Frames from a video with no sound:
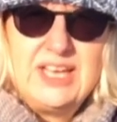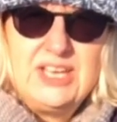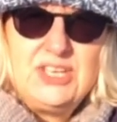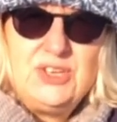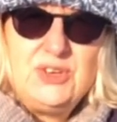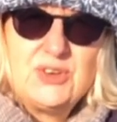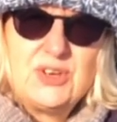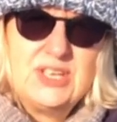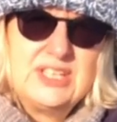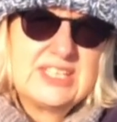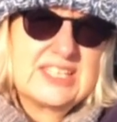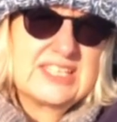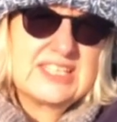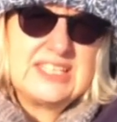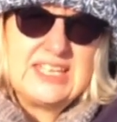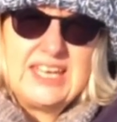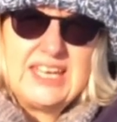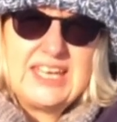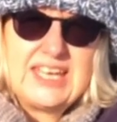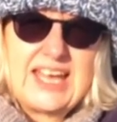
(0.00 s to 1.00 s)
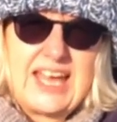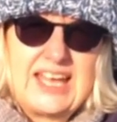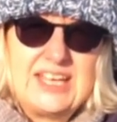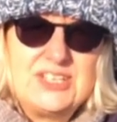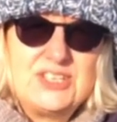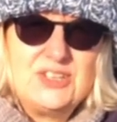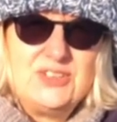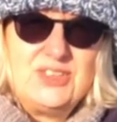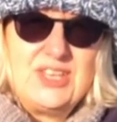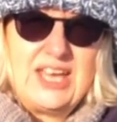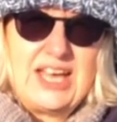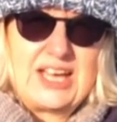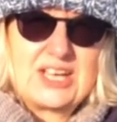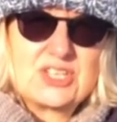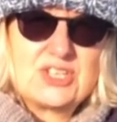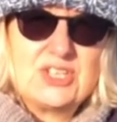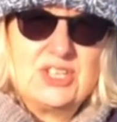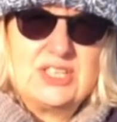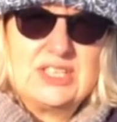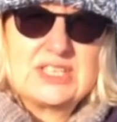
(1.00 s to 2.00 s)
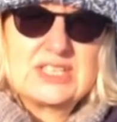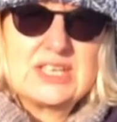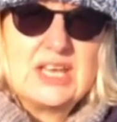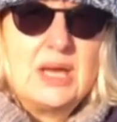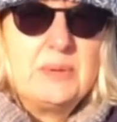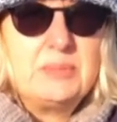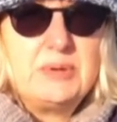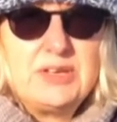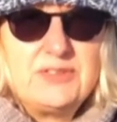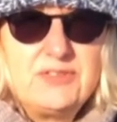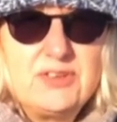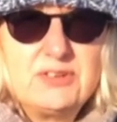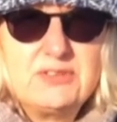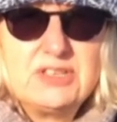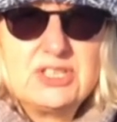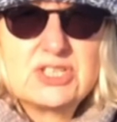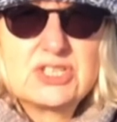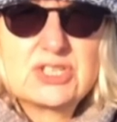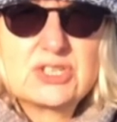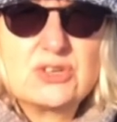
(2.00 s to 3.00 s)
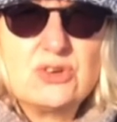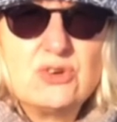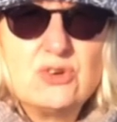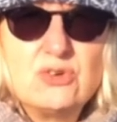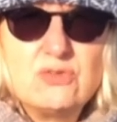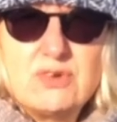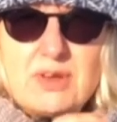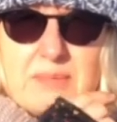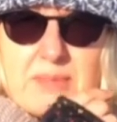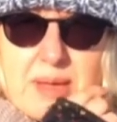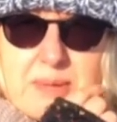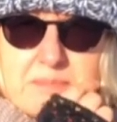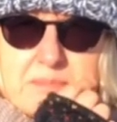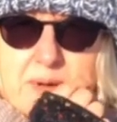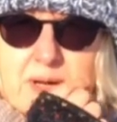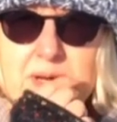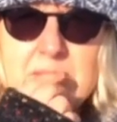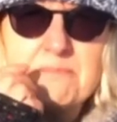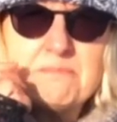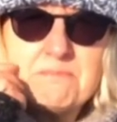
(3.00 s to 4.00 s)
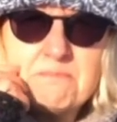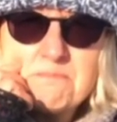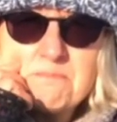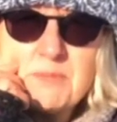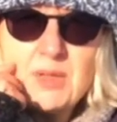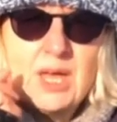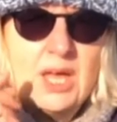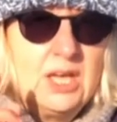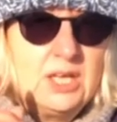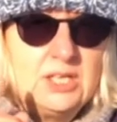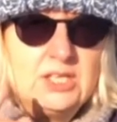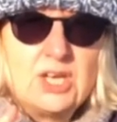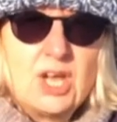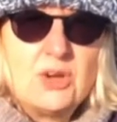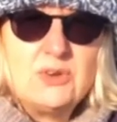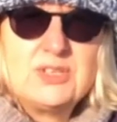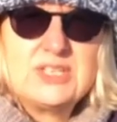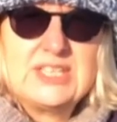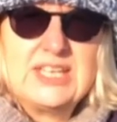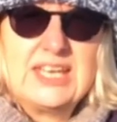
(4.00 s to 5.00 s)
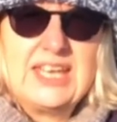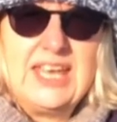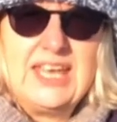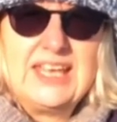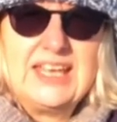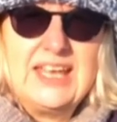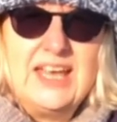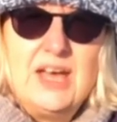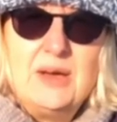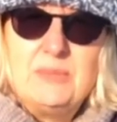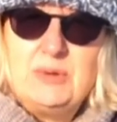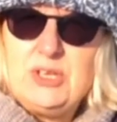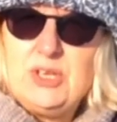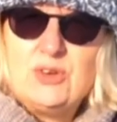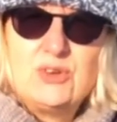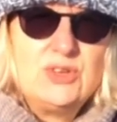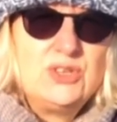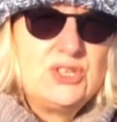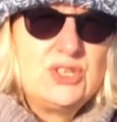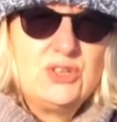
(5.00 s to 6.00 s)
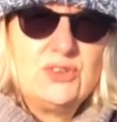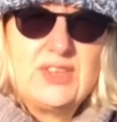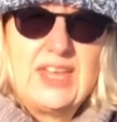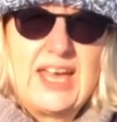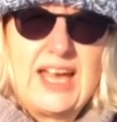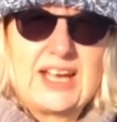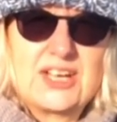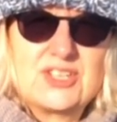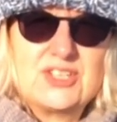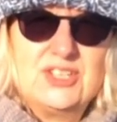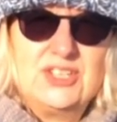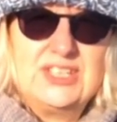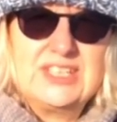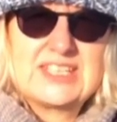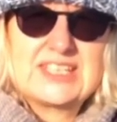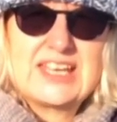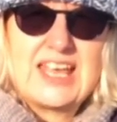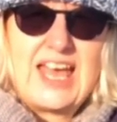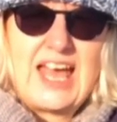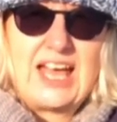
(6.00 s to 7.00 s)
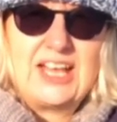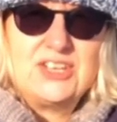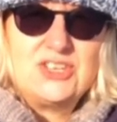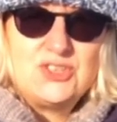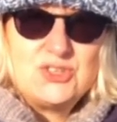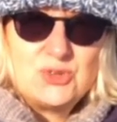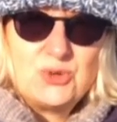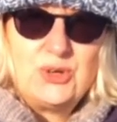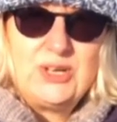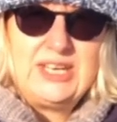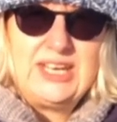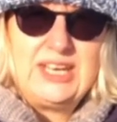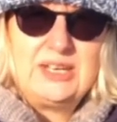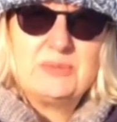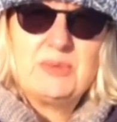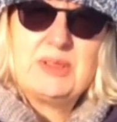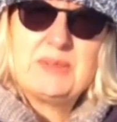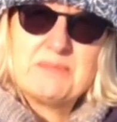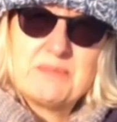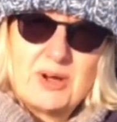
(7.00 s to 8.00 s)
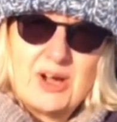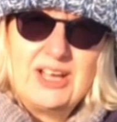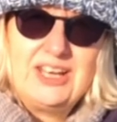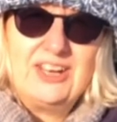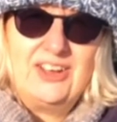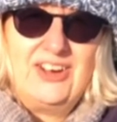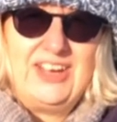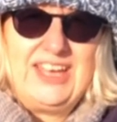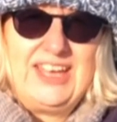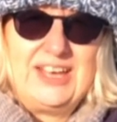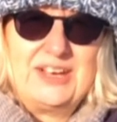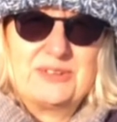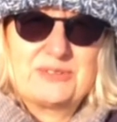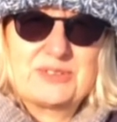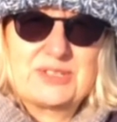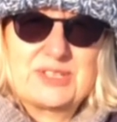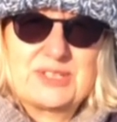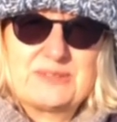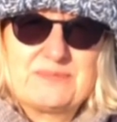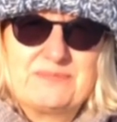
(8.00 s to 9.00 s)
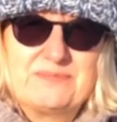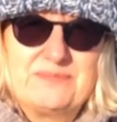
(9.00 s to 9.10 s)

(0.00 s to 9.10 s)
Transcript: you can sing and do the actions. But if you're in school, remember, no singing, but you can do the actions and join in with My Lighthouse.